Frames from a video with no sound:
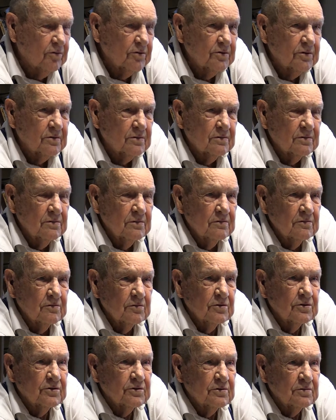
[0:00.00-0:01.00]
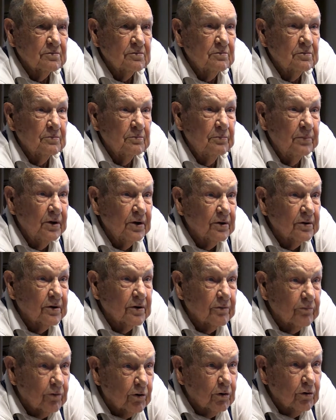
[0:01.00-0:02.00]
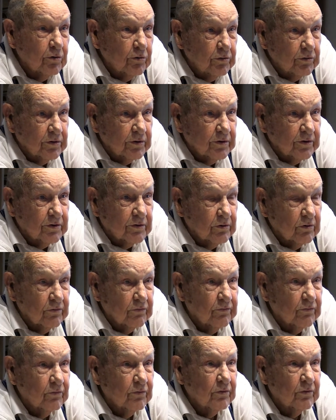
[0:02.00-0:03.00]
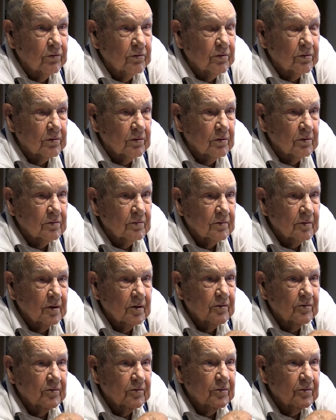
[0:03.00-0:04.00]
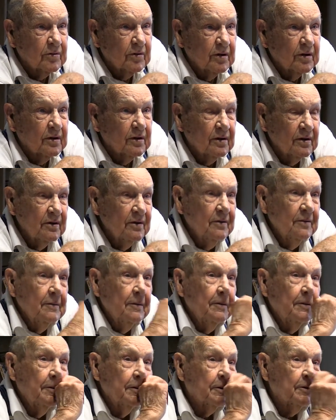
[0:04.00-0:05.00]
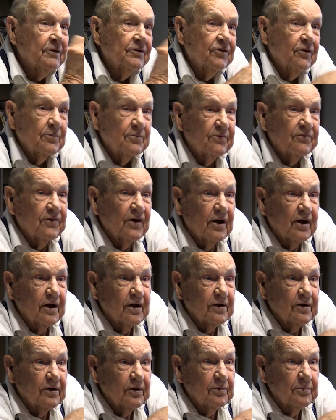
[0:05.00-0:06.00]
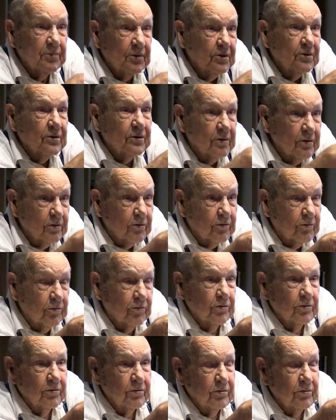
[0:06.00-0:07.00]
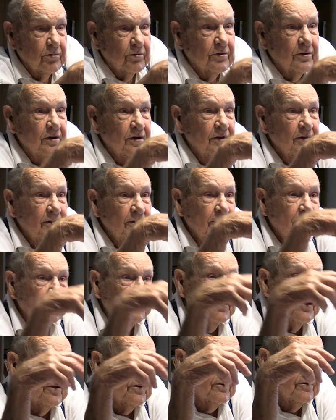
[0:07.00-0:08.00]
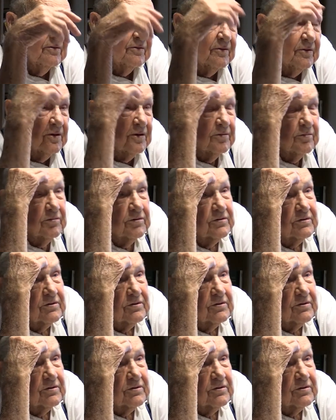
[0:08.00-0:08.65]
was, was building roads and so forth. So, so we had supervised the building of the roads. Then, then we